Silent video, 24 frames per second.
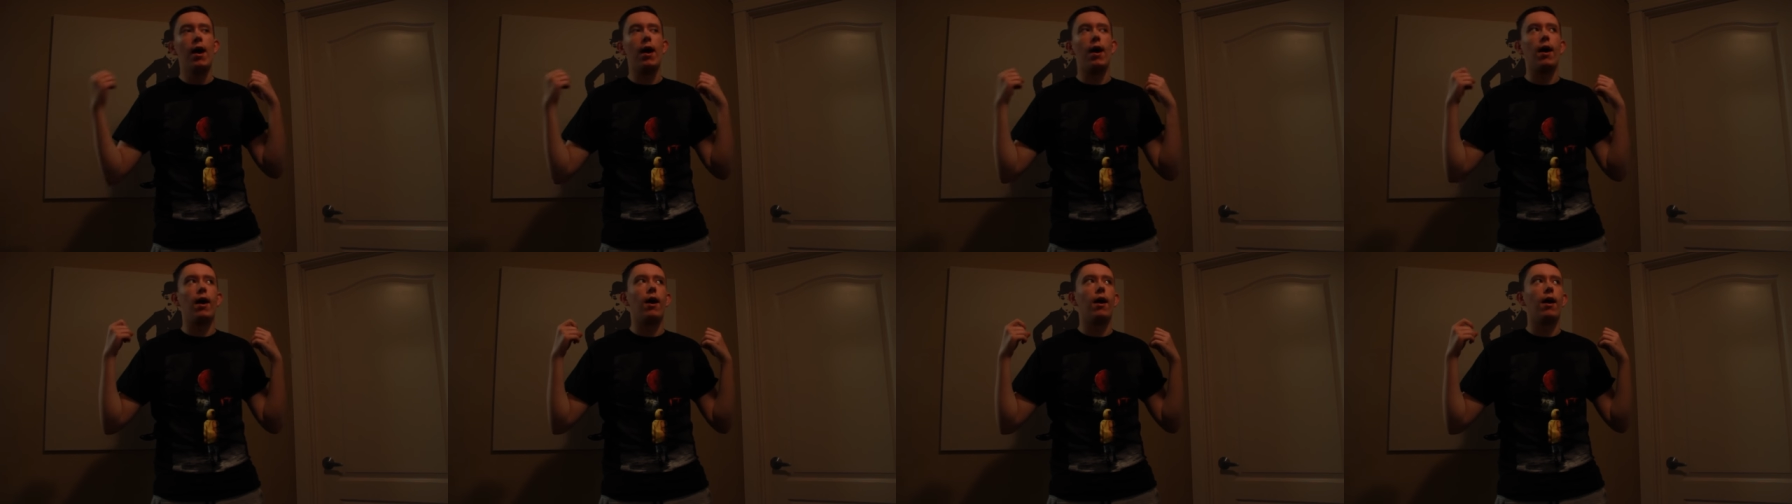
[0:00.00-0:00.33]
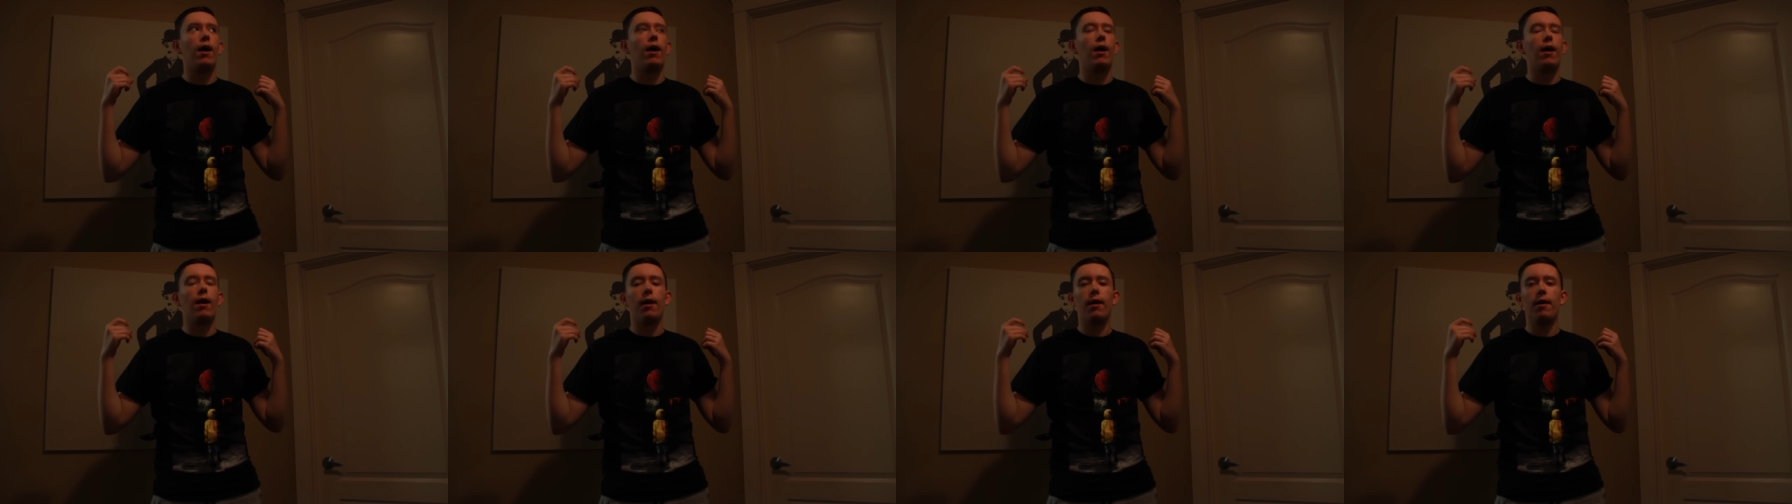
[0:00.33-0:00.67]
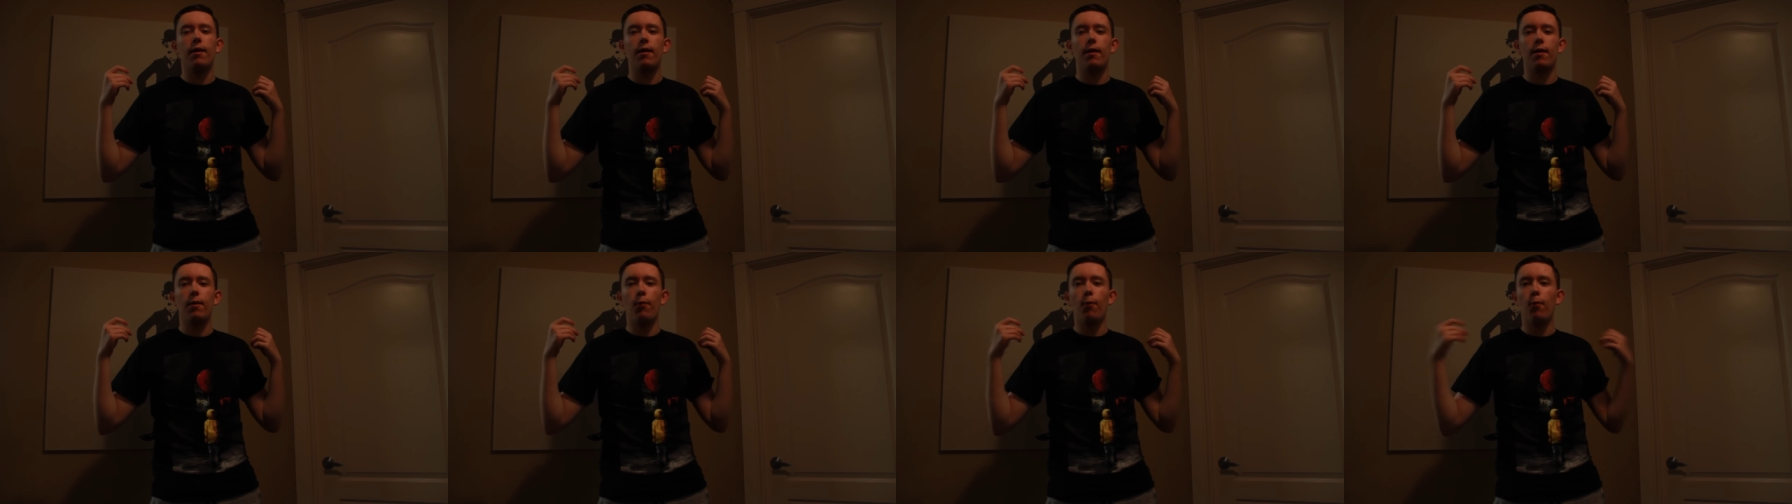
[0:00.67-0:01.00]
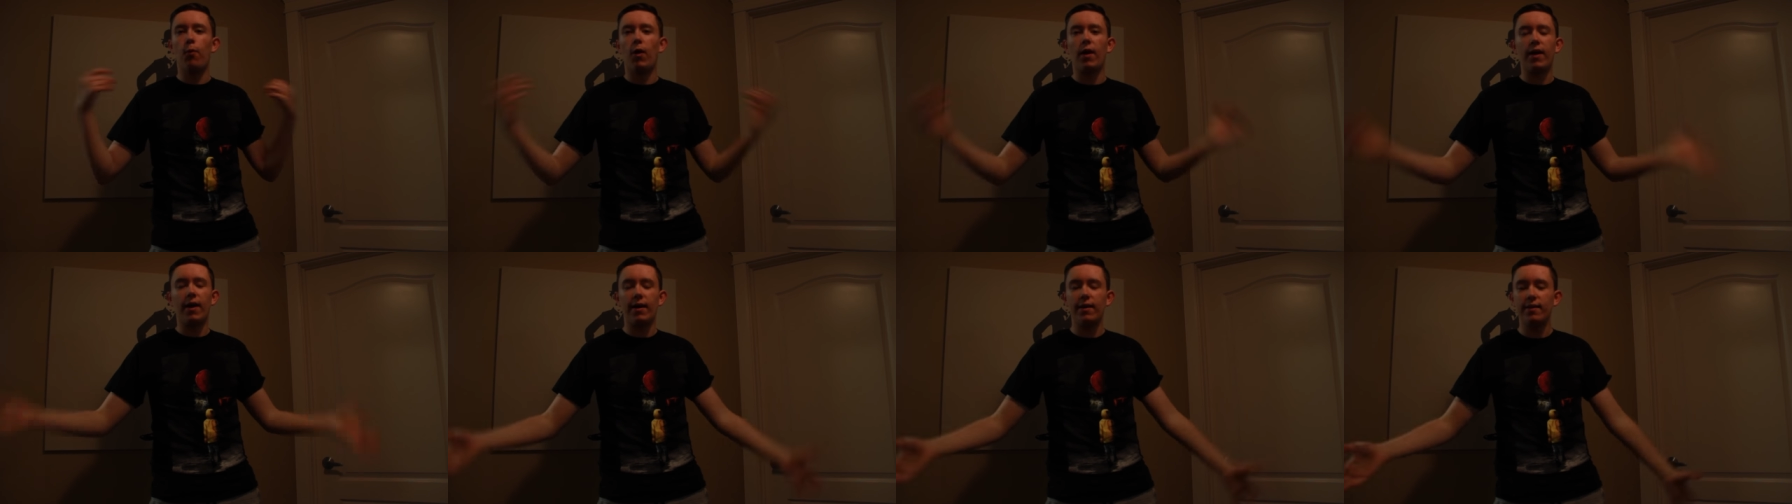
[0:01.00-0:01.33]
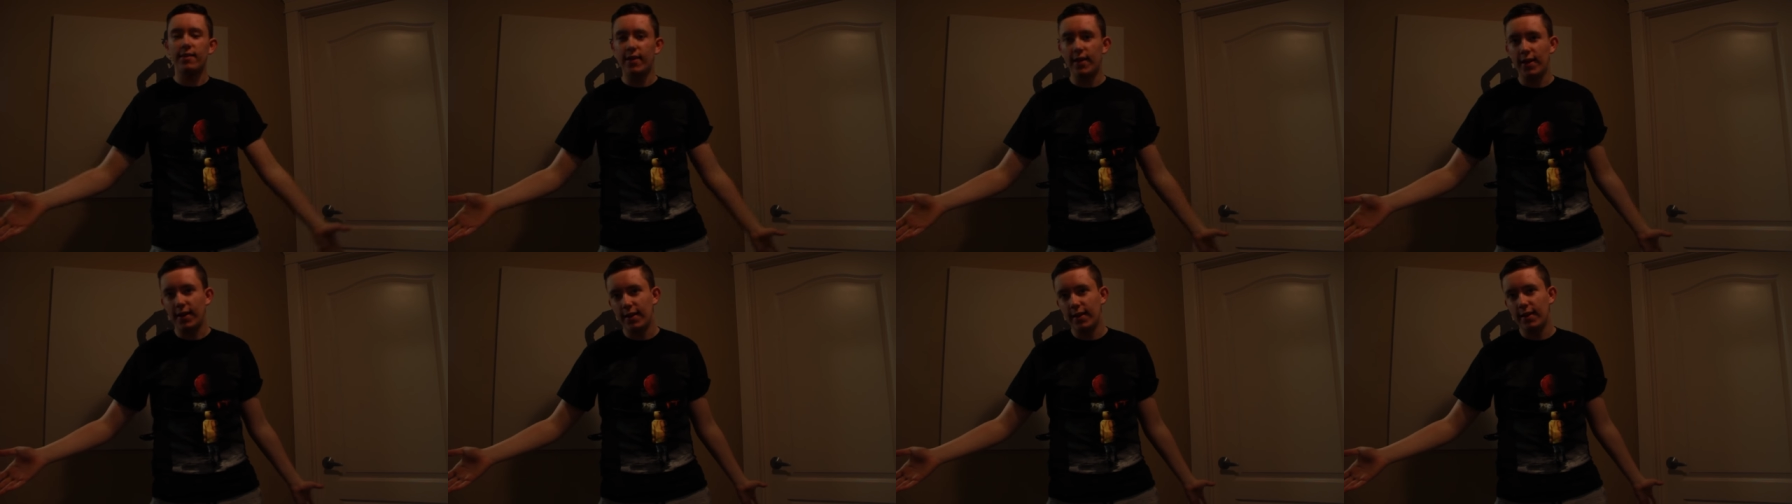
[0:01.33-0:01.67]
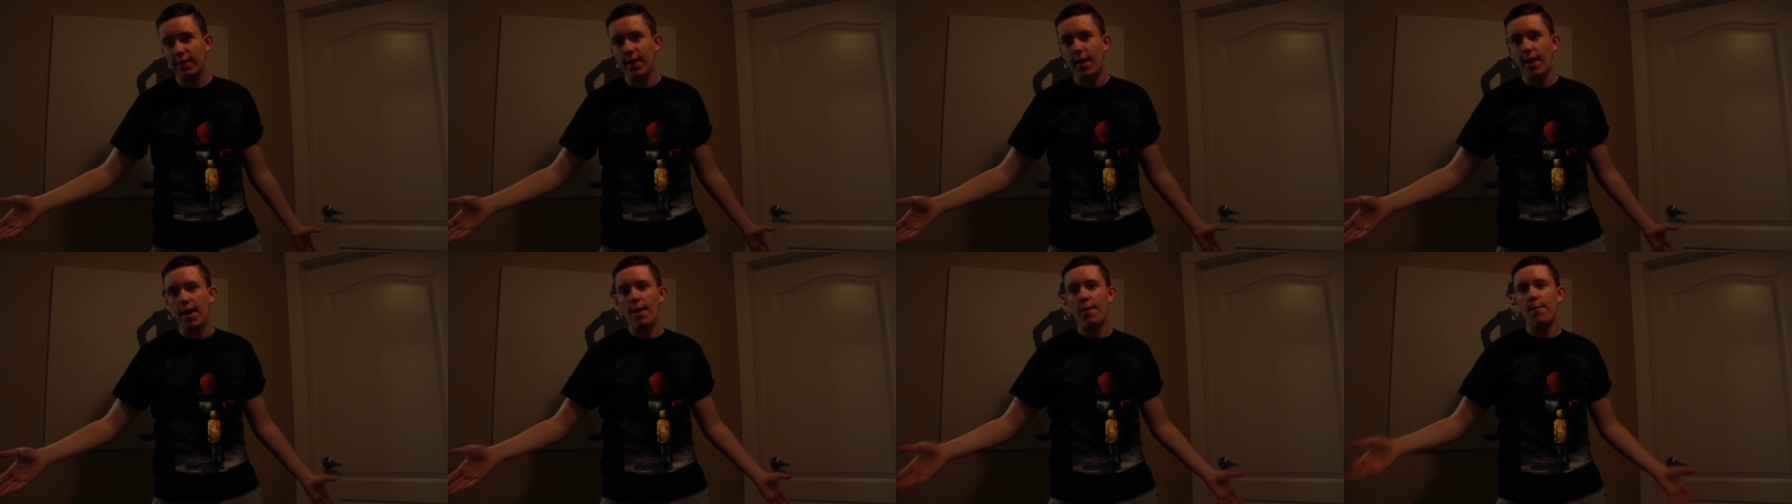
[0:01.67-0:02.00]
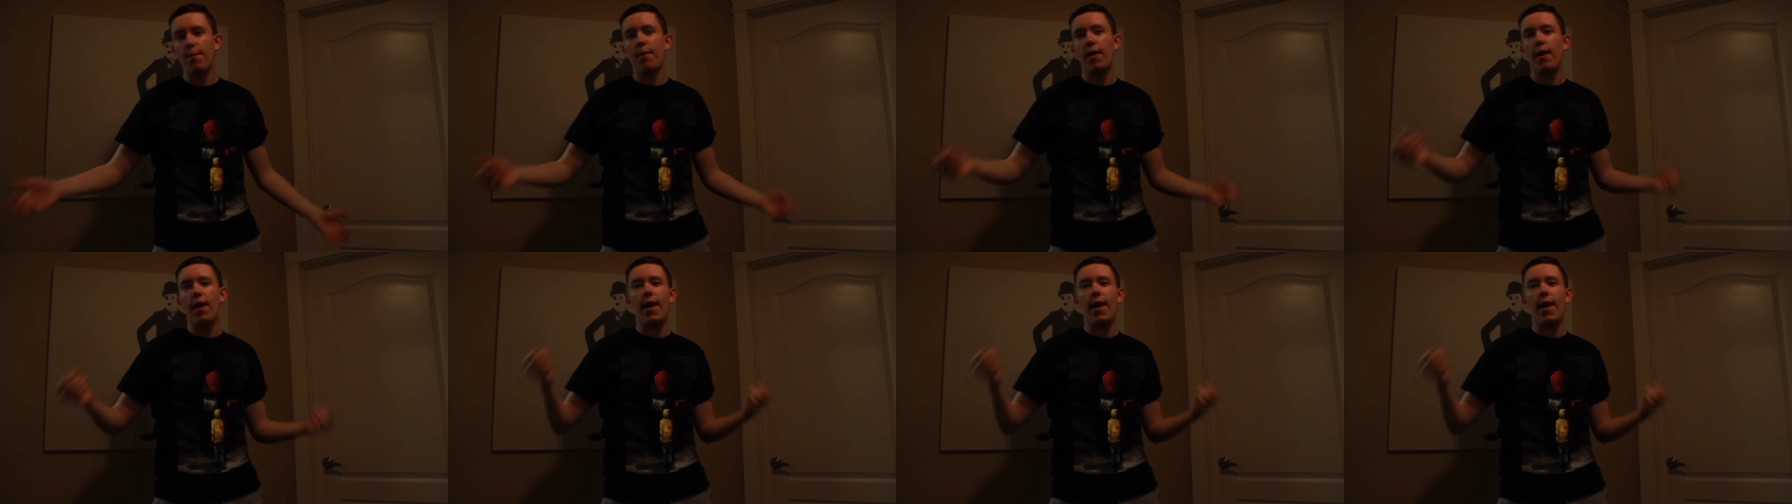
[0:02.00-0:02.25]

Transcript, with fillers: uh, what I think of them,